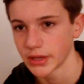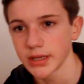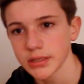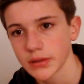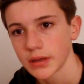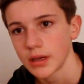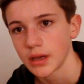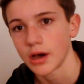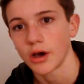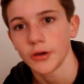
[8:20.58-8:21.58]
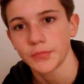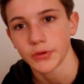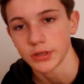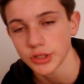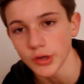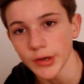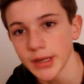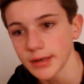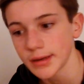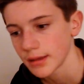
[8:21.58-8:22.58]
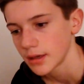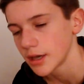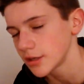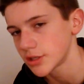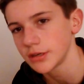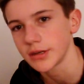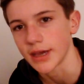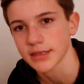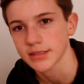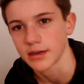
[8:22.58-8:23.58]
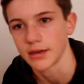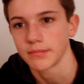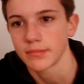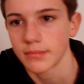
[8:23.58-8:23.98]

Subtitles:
things. I hope you enjoyed it, and see you next time.